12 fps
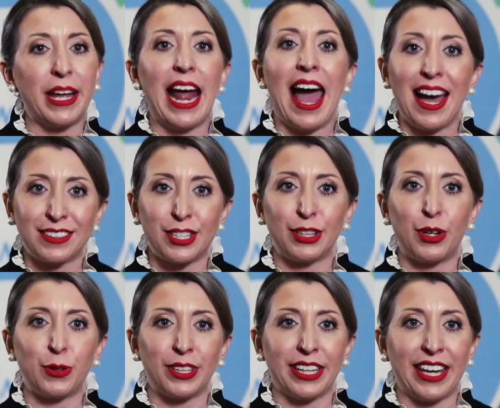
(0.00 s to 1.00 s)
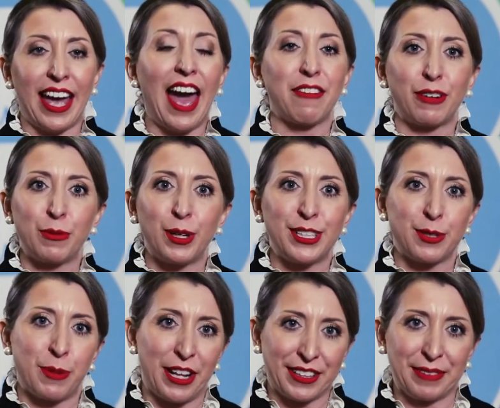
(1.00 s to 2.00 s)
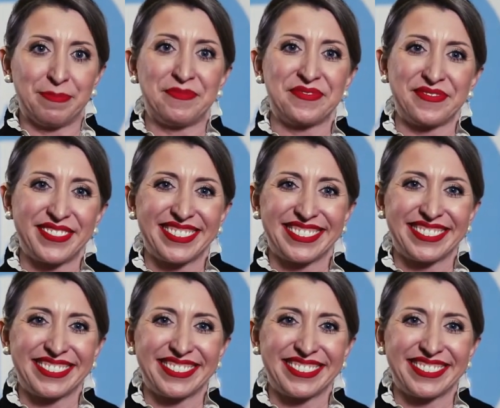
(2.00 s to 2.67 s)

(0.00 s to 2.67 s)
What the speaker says: but act locally. Everyone is welcome.